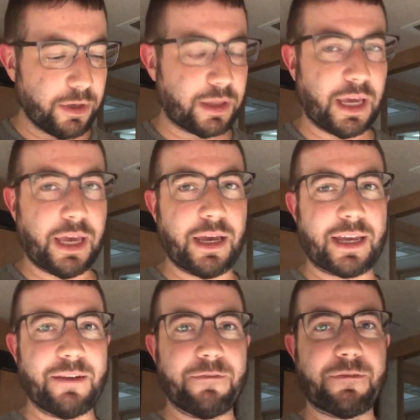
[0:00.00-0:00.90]
with
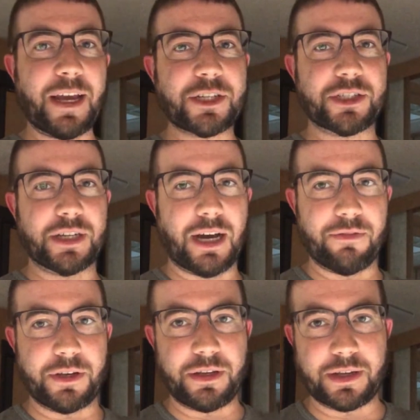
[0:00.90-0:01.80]
a convection
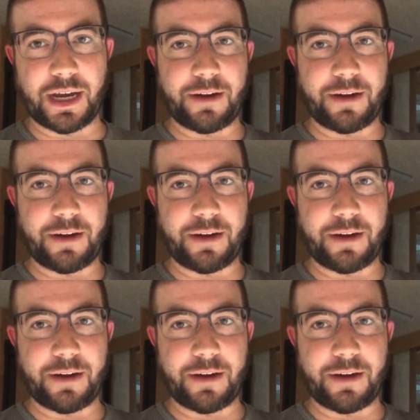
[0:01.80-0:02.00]
oven,